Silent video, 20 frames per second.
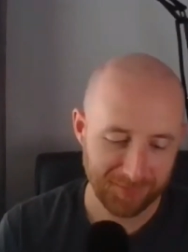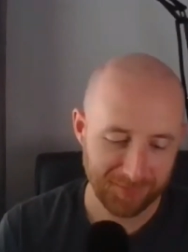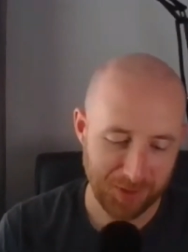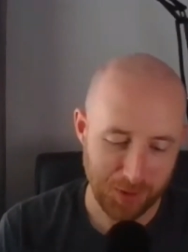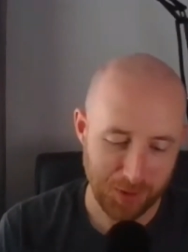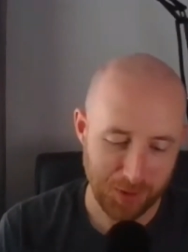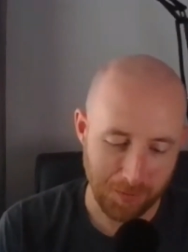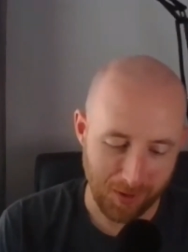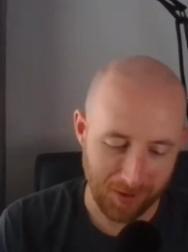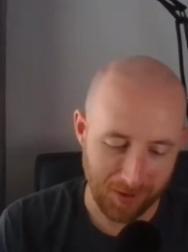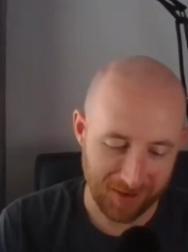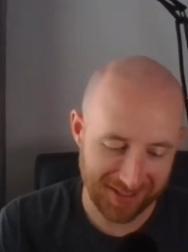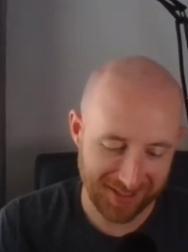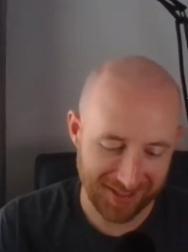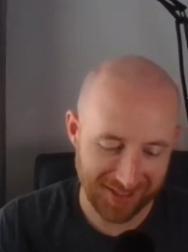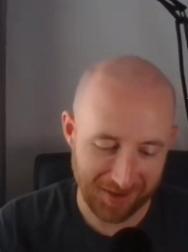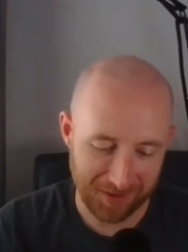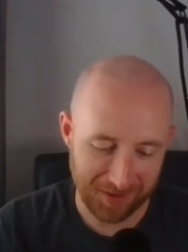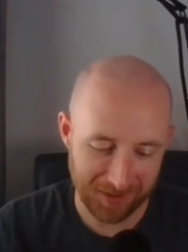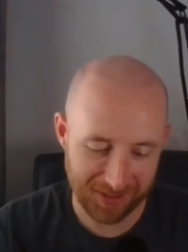Two more, as I
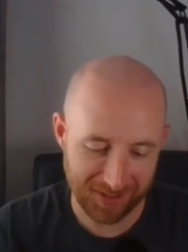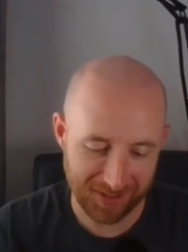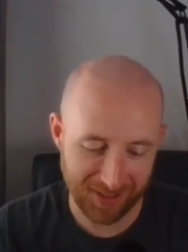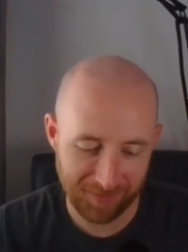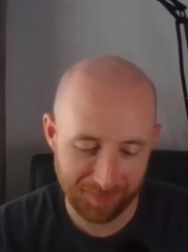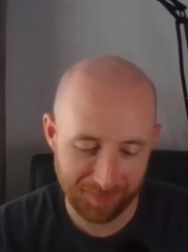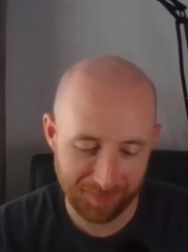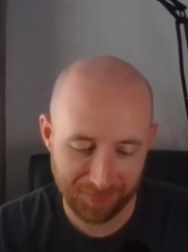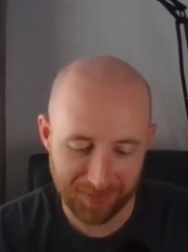always say.